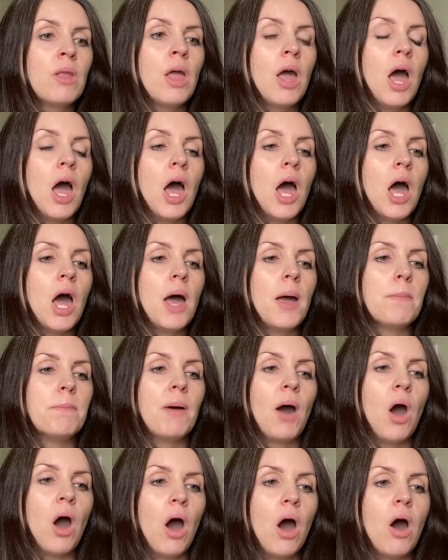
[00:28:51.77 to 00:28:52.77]

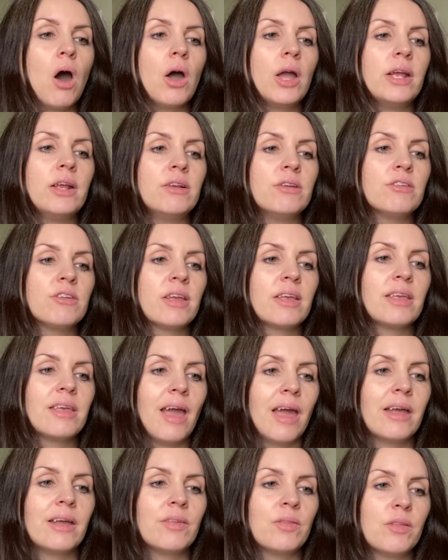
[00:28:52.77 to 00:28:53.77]
behind
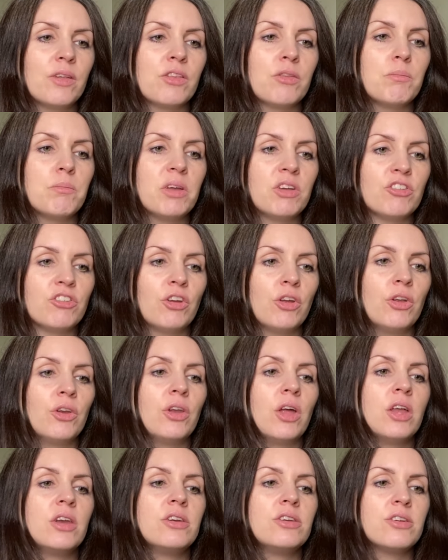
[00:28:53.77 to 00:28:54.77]
getting this
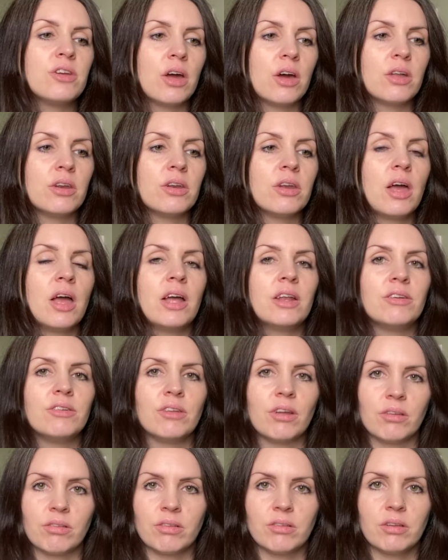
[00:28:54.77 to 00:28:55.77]
mission done and
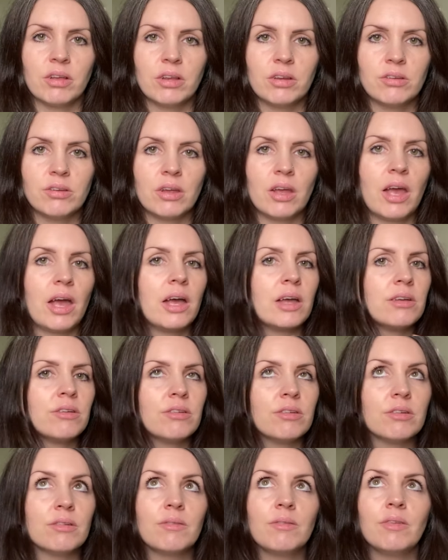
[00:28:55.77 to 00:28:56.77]
dusted
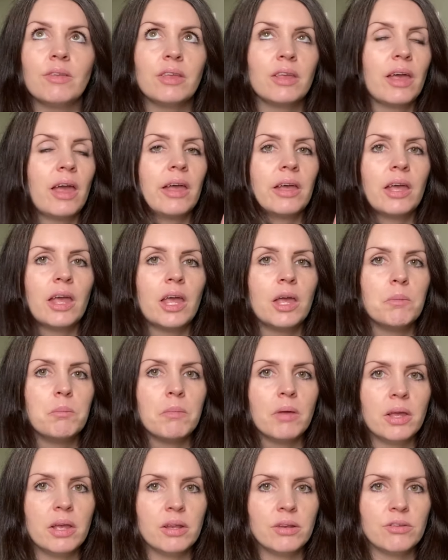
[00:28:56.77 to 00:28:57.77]
and getting him
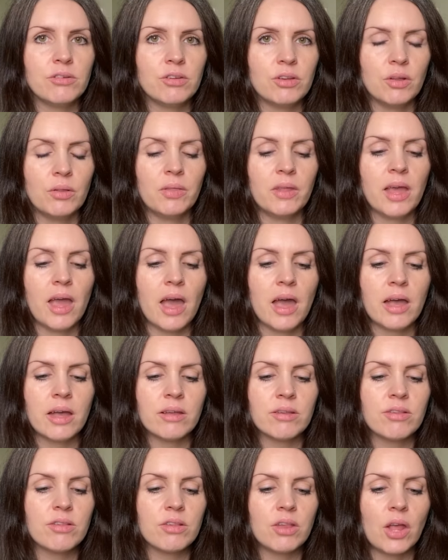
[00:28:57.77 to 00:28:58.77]
into the air.
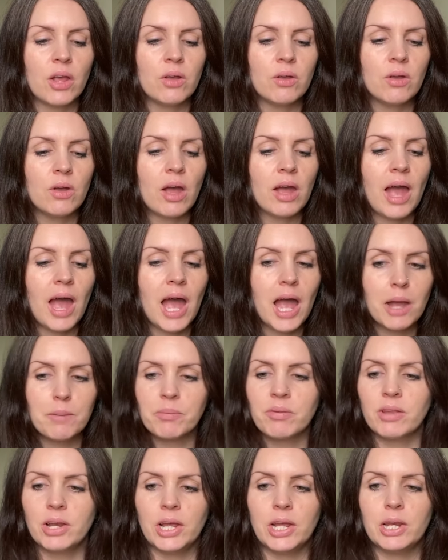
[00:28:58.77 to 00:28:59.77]
So
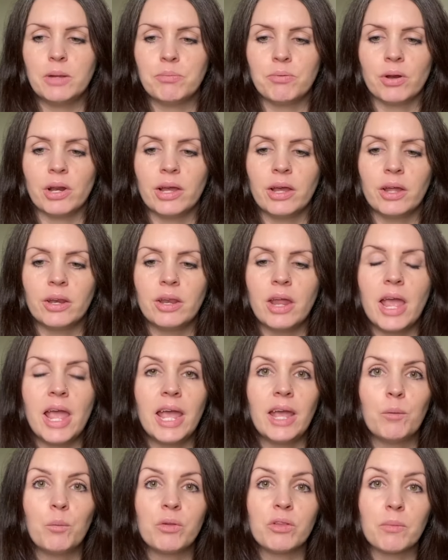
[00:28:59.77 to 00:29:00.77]
absolutely brilliant.
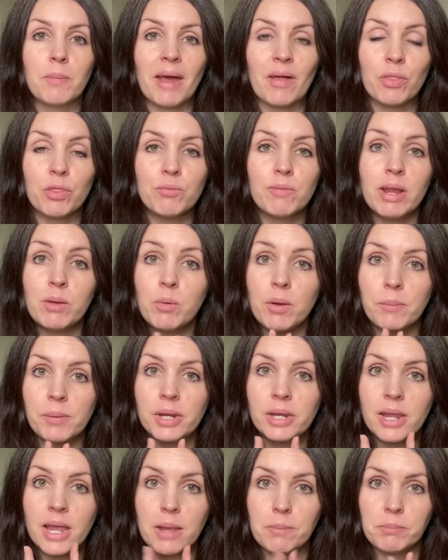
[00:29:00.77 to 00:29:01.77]
It was about three
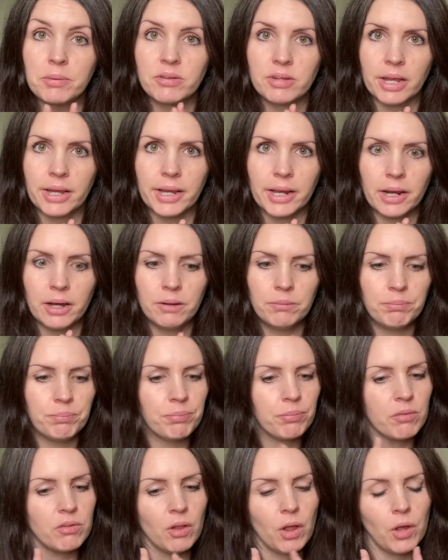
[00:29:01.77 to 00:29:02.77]
women in particular,
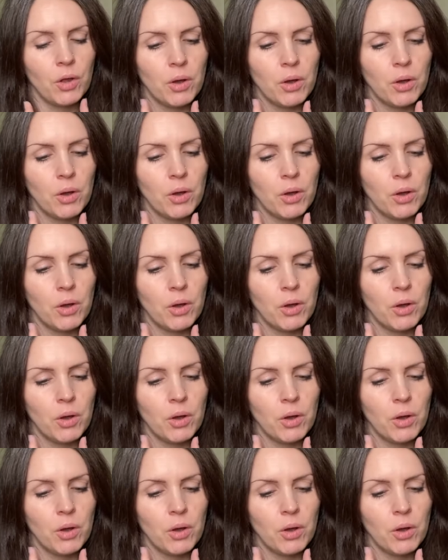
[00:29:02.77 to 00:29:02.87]
so I'm